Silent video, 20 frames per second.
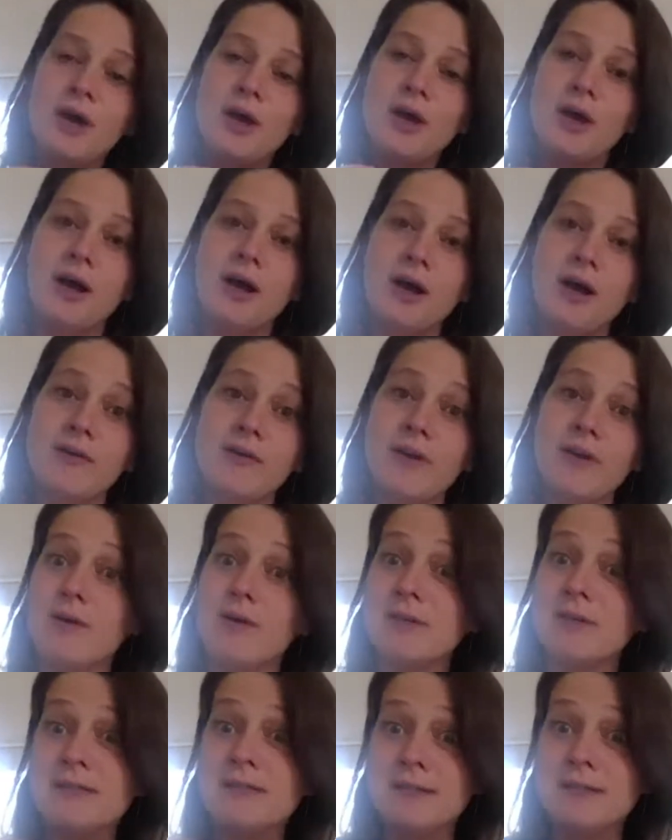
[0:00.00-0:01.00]
The
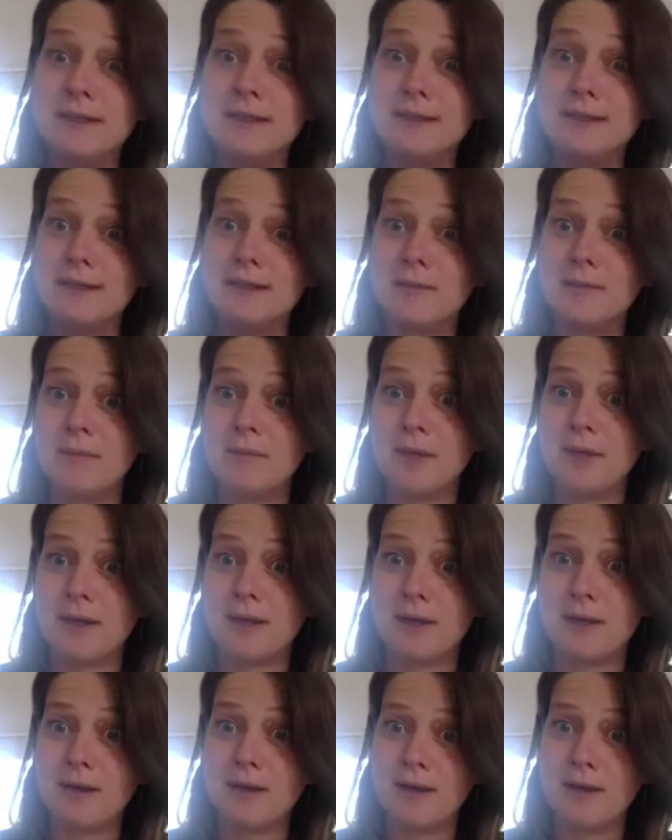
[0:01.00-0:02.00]
RSC did a big
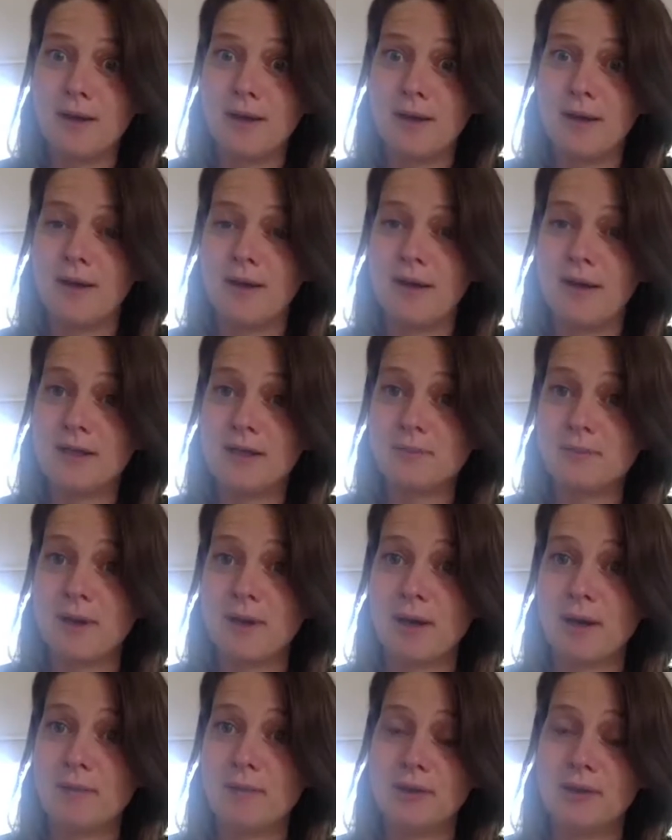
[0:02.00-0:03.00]

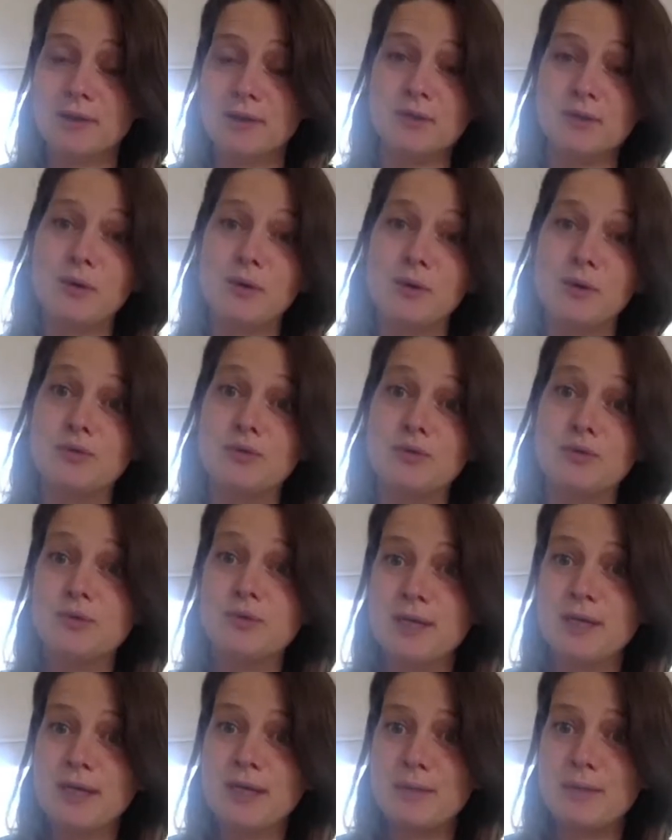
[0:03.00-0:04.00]
experiment called
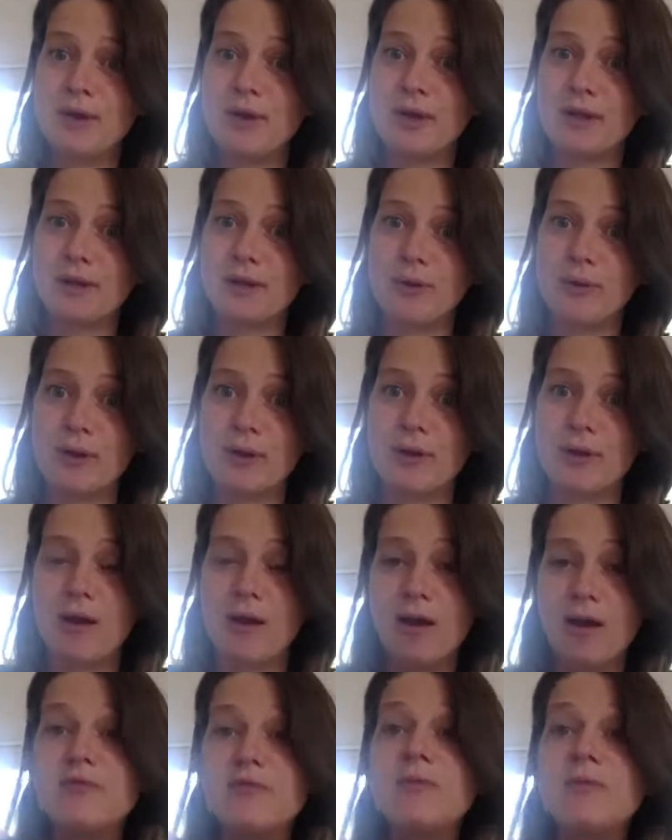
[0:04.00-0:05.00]
Dream, where there were
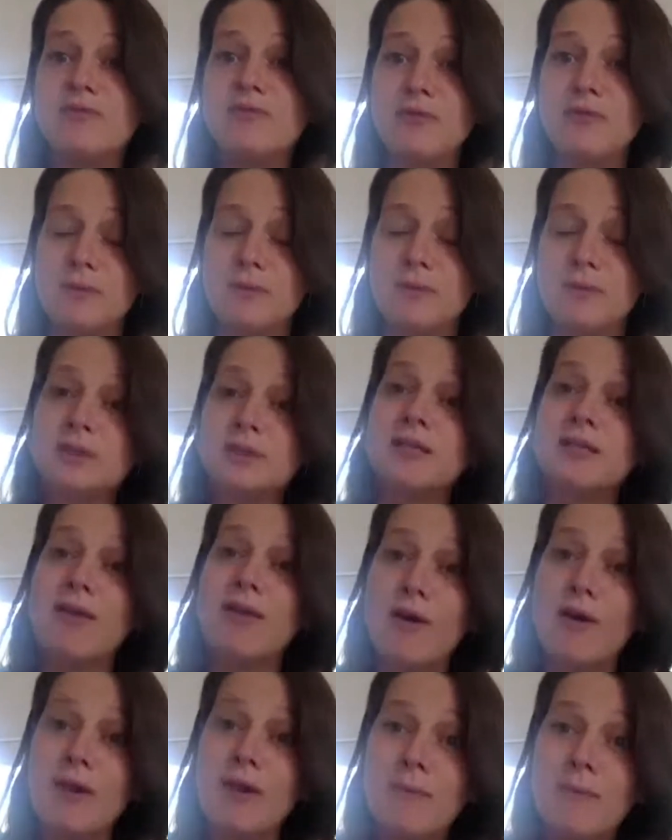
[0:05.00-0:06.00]
live performers
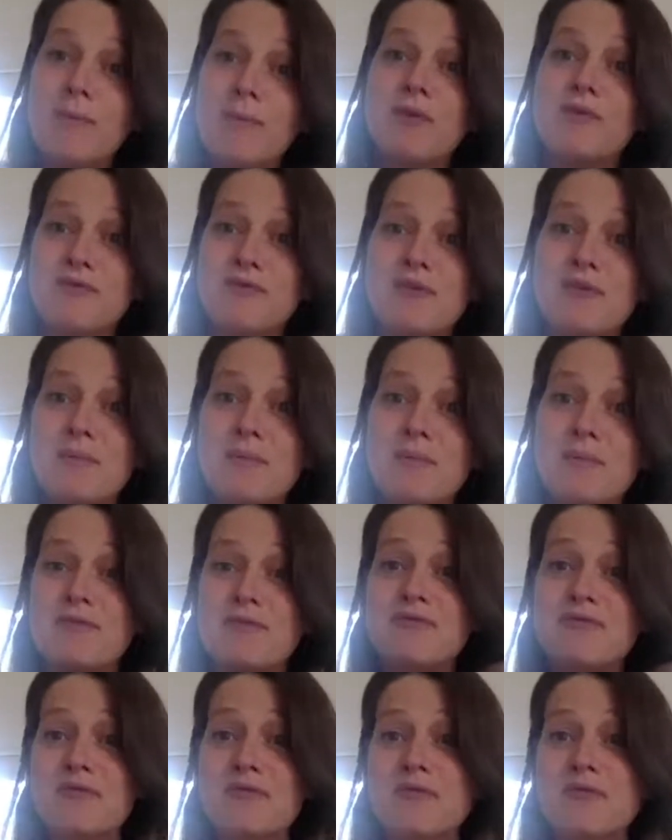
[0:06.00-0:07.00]
performing
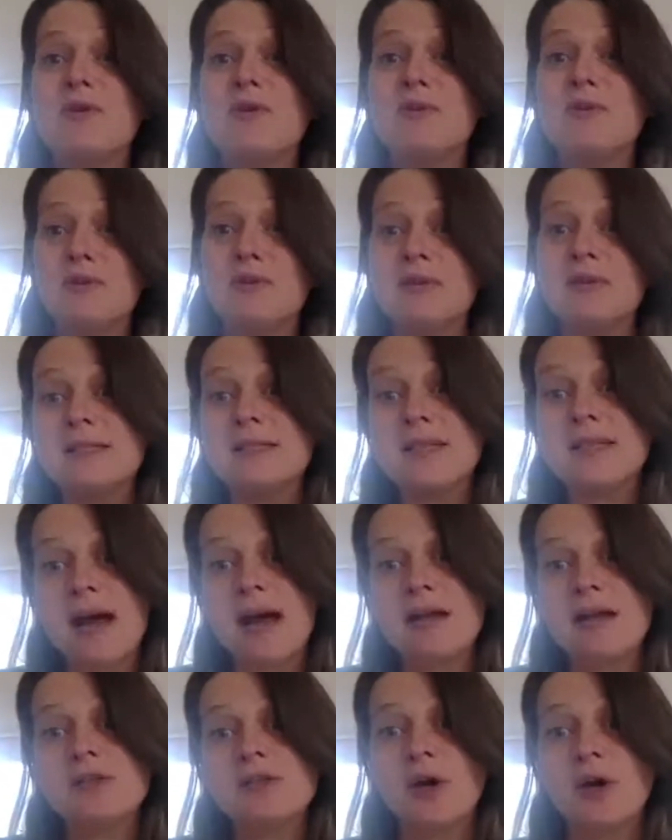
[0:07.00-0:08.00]
for an audience
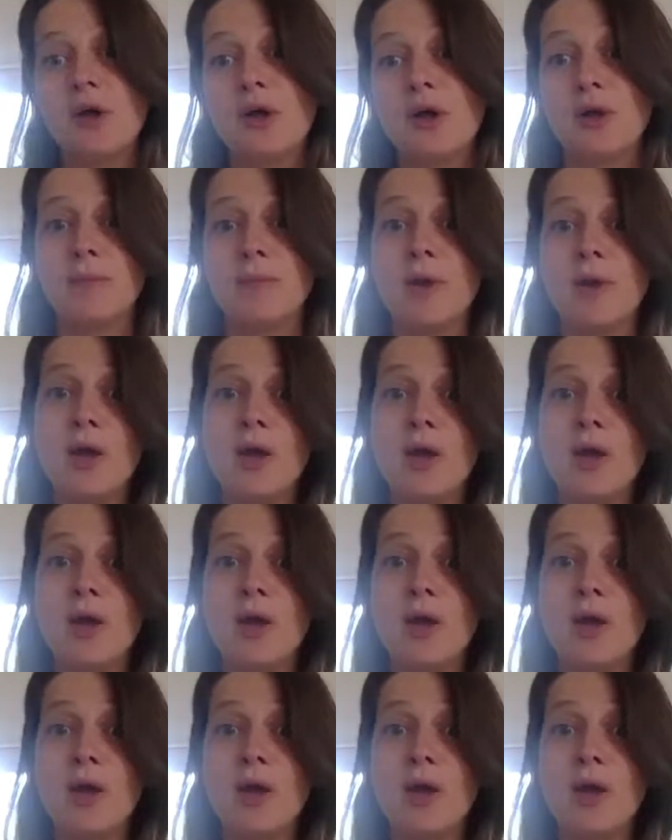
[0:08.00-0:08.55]
at home,